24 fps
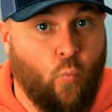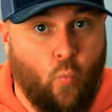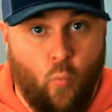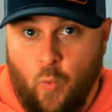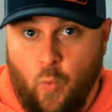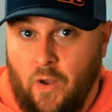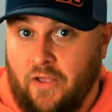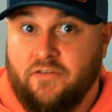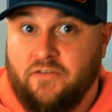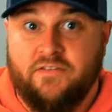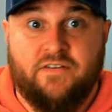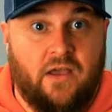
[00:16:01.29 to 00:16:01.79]

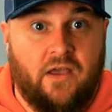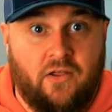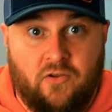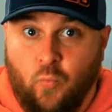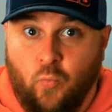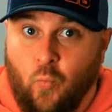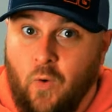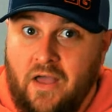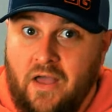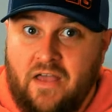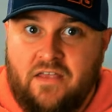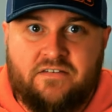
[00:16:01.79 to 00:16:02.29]
Wild Tiled
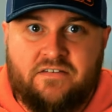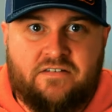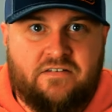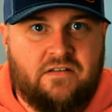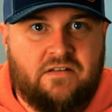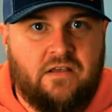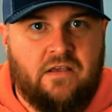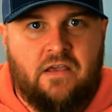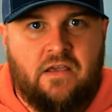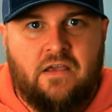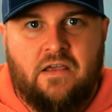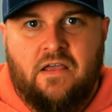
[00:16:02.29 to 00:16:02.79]
West.
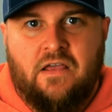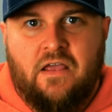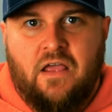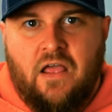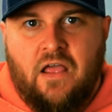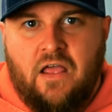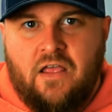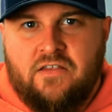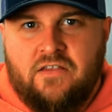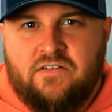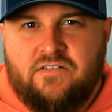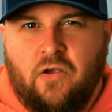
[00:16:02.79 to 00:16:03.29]

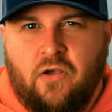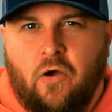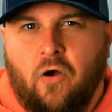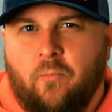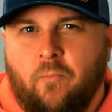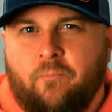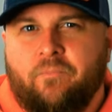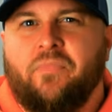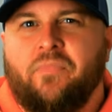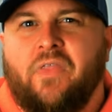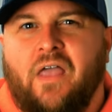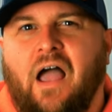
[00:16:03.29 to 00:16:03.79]

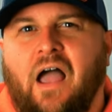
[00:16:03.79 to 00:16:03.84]
So